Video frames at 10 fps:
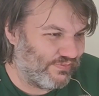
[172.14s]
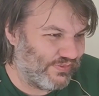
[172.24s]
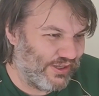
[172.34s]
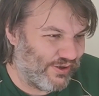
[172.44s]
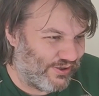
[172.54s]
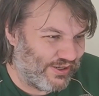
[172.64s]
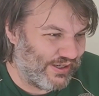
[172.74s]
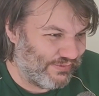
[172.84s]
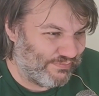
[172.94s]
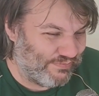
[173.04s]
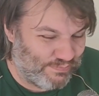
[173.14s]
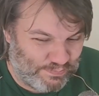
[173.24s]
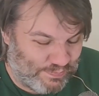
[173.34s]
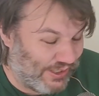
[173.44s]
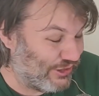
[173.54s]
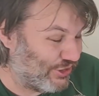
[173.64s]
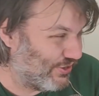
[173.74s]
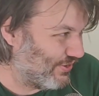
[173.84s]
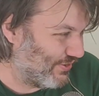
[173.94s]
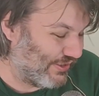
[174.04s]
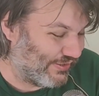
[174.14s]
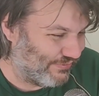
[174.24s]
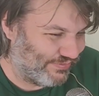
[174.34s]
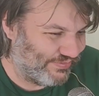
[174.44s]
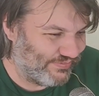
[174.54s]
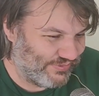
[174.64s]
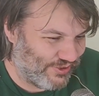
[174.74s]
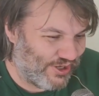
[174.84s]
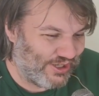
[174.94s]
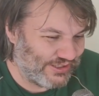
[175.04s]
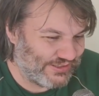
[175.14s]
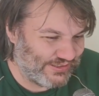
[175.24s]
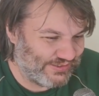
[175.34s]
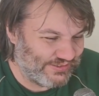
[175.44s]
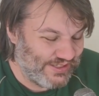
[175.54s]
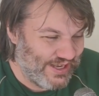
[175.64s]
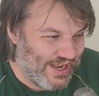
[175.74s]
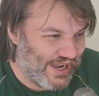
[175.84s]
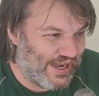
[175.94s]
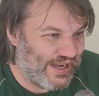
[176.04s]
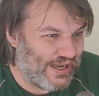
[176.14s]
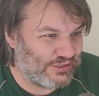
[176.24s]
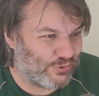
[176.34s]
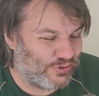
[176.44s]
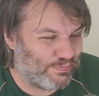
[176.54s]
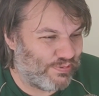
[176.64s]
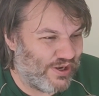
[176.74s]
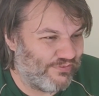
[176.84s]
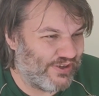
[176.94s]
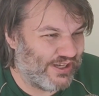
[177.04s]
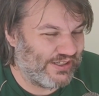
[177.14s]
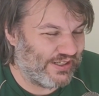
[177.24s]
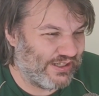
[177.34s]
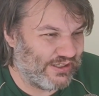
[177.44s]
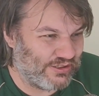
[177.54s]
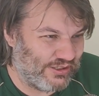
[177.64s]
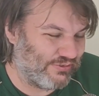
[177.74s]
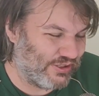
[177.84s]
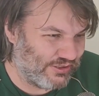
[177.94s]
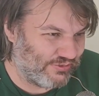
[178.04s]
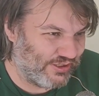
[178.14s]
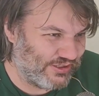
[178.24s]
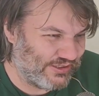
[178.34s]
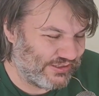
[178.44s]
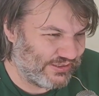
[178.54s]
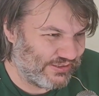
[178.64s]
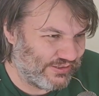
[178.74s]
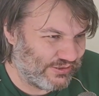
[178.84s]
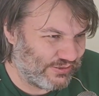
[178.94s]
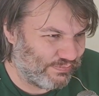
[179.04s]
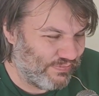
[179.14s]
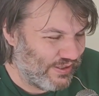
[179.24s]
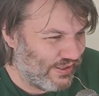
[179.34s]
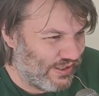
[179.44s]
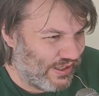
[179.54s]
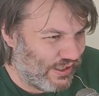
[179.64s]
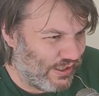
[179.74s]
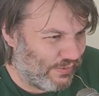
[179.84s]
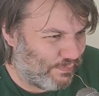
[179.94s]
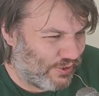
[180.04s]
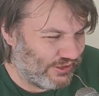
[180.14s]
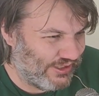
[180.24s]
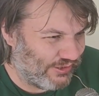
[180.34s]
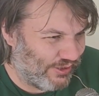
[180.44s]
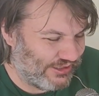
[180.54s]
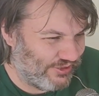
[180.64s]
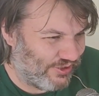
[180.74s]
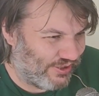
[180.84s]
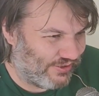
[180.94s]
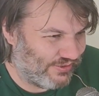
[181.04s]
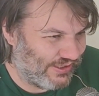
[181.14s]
There are a bunch of cars that I saw a barn find. Okay, grant there's a Pontiac racing car.